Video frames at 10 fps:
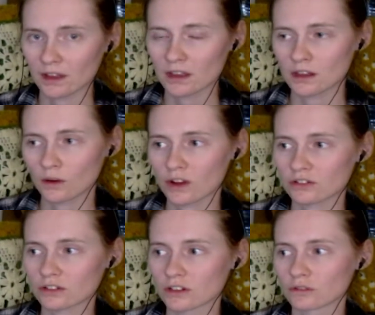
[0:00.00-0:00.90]
The question
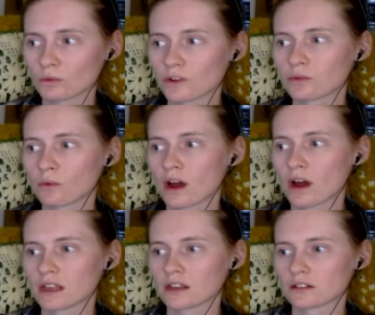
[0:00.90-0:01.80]
is, which one
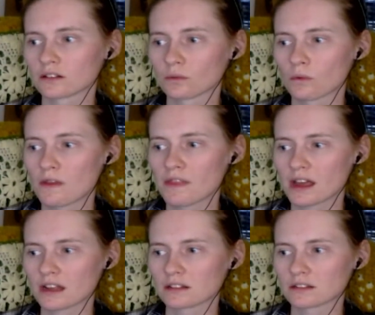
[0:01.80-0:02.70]
is the one that
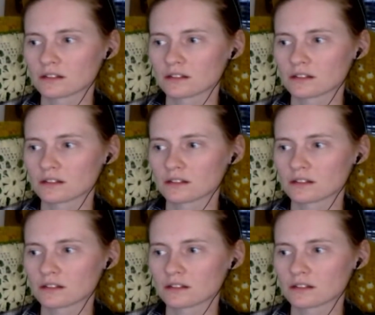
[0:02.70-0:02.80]
is